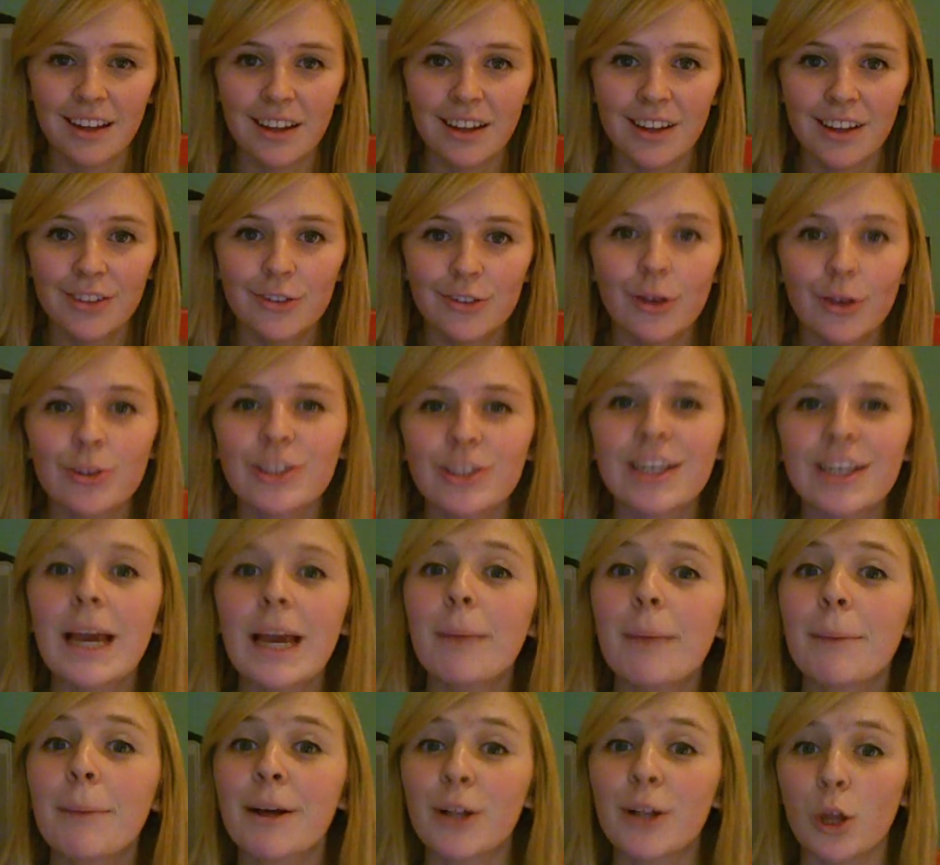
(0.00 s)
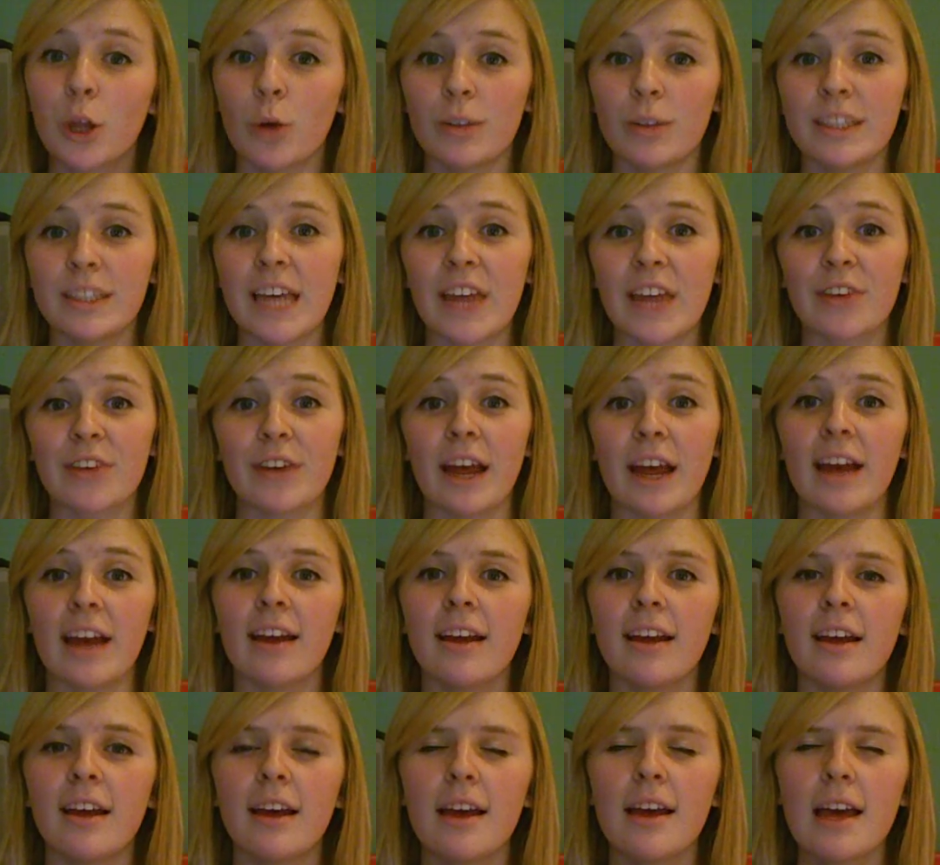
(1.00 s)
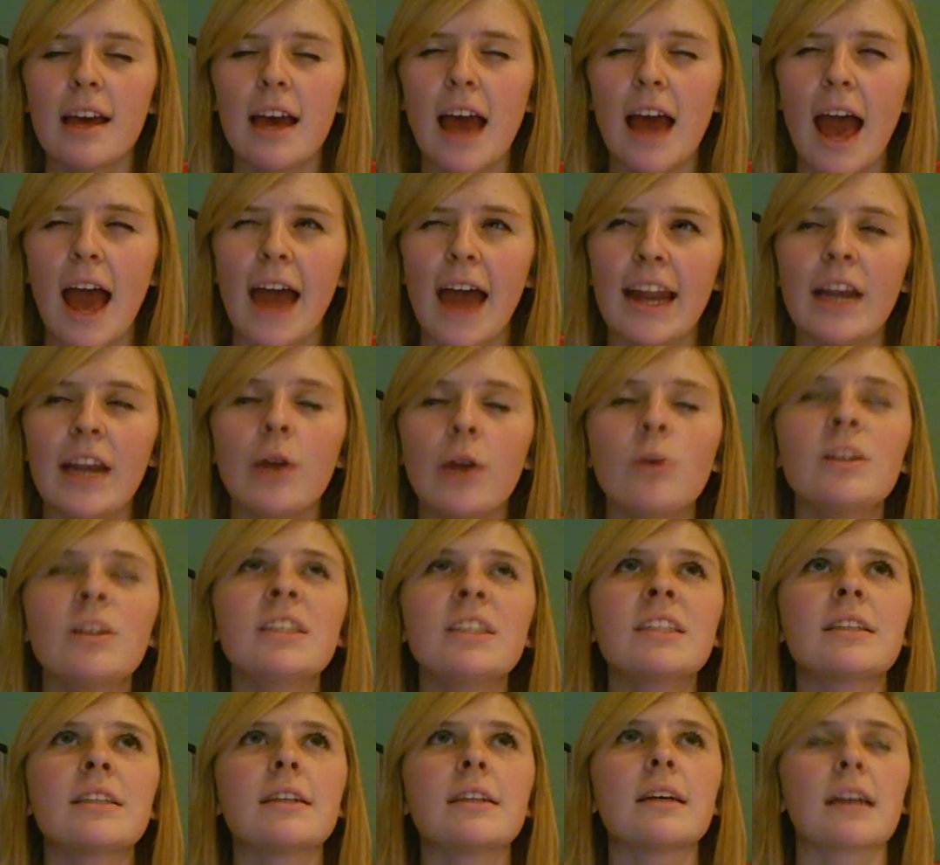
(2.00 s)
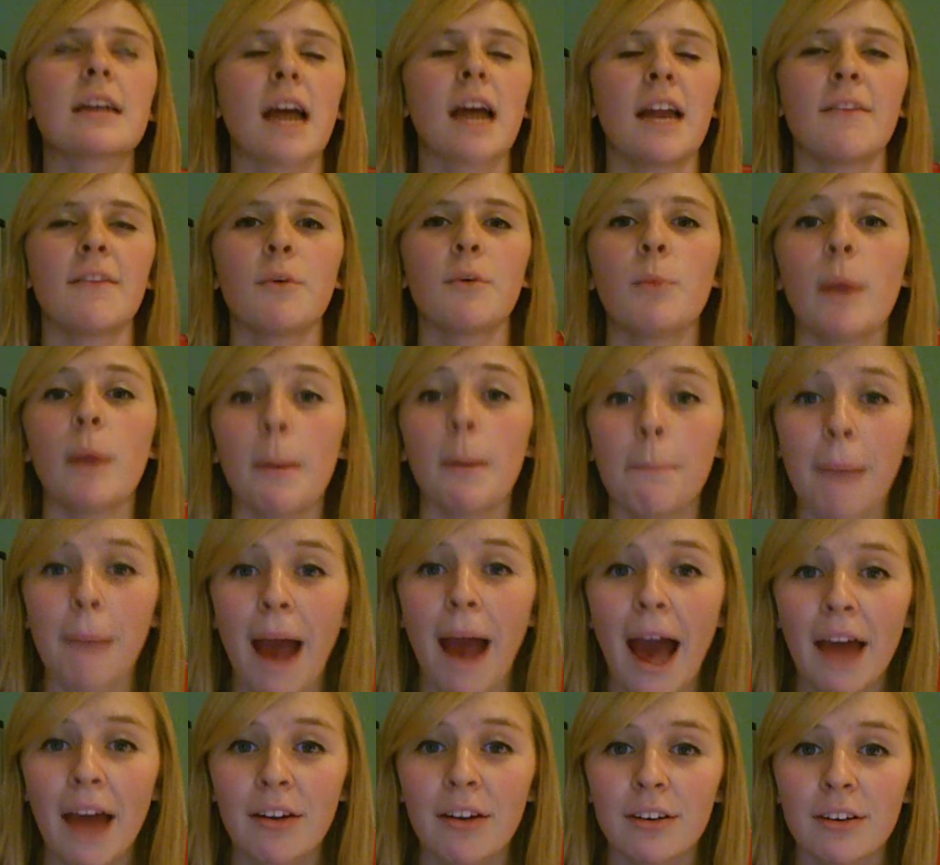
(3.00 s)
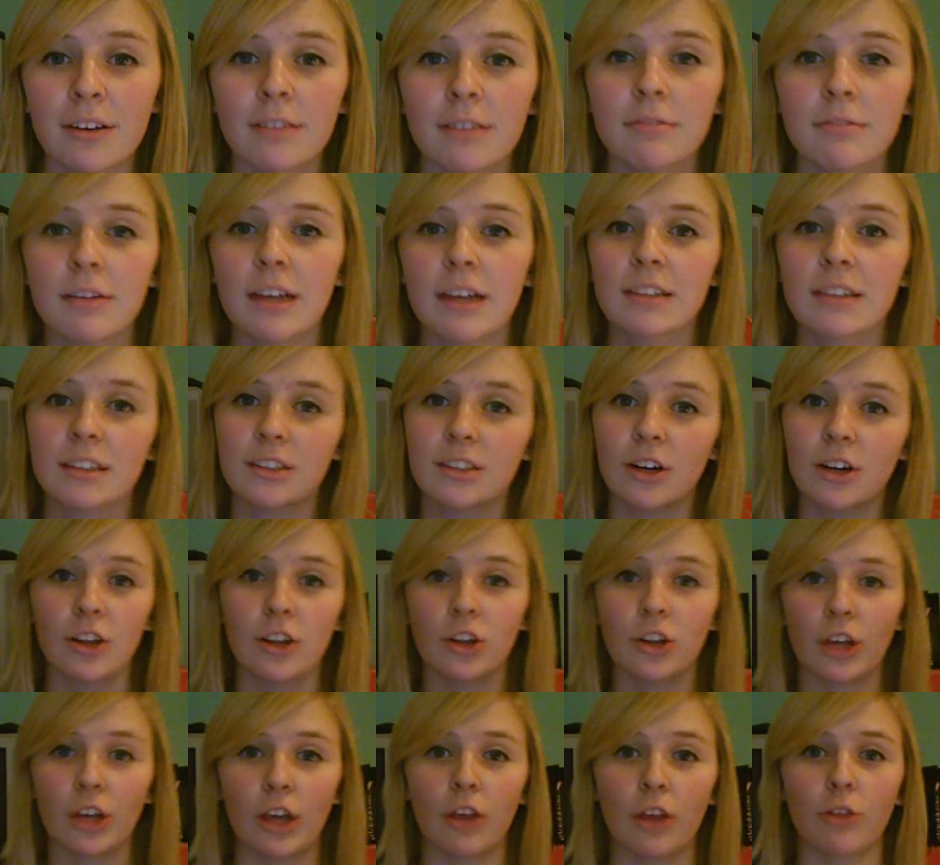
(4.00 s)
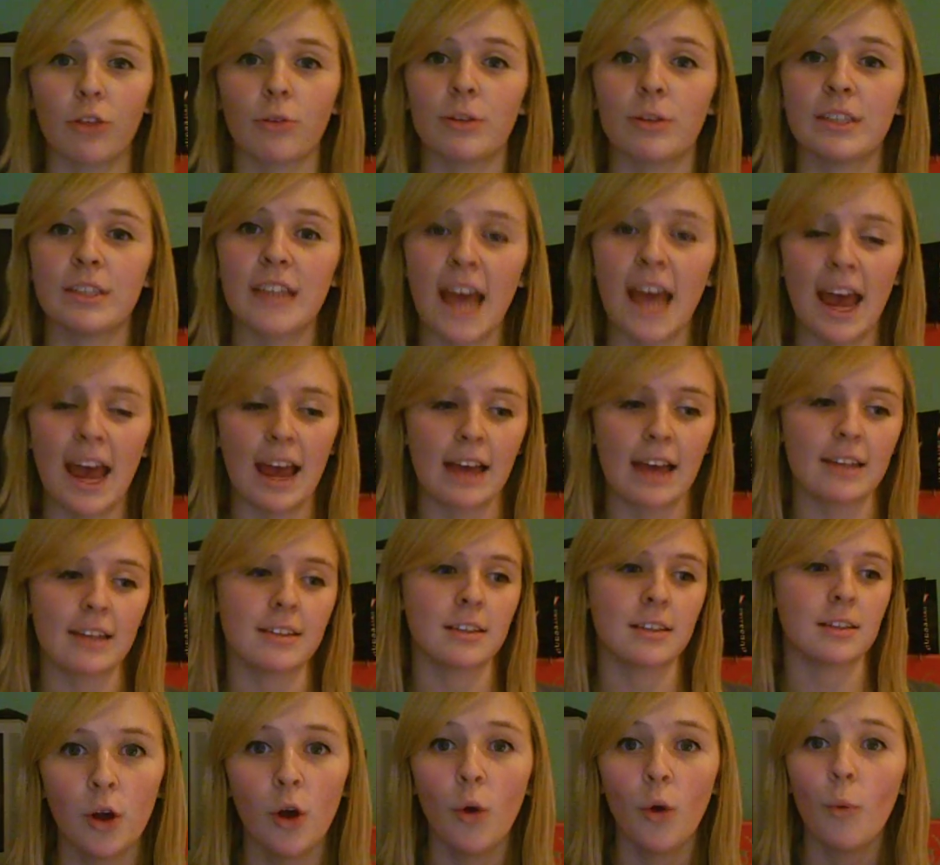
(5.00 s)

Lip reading: So I was looking at my clothes the other day, and I noticed kind of a weird pattern as I started looking through the tags.